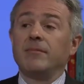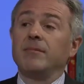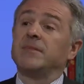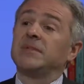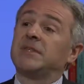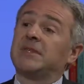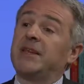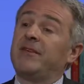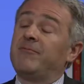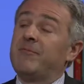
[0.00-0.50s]

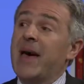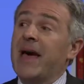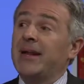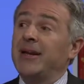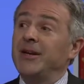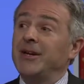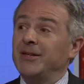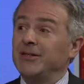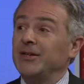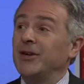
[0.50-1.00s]
Steve
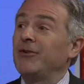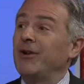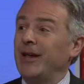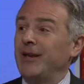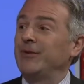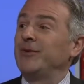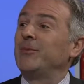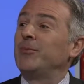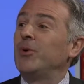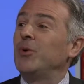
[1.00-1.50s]
Bannon is a
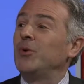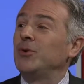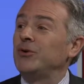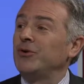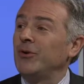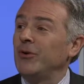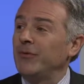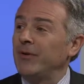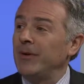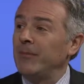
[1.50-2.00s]
great
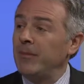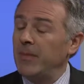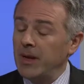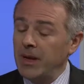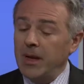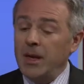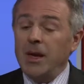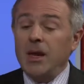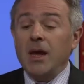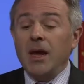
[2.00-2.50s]
supporter of him
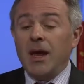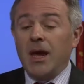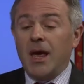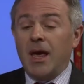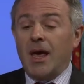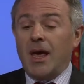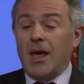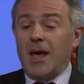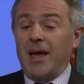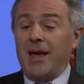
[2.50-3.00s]

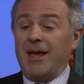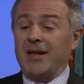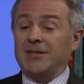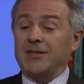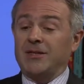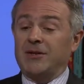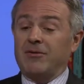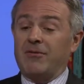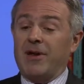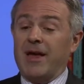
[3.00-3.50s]
uh,
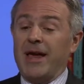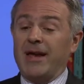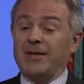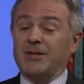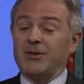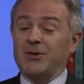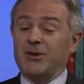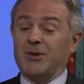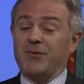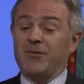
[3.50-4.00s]
his great
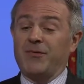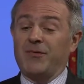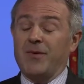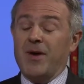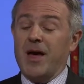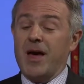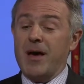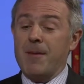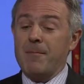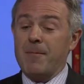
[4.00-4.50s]
sort of
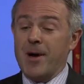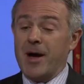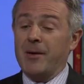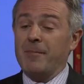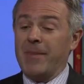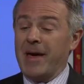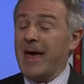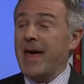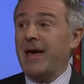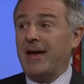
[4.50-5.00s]
um,
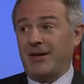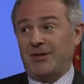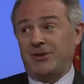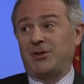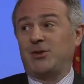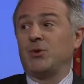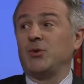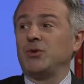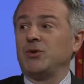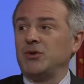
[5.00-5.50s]
bugbear is
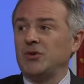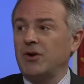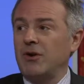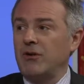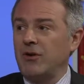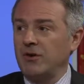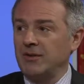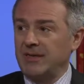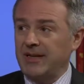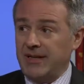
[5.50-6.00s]
George
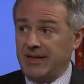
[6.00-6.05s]
Soros.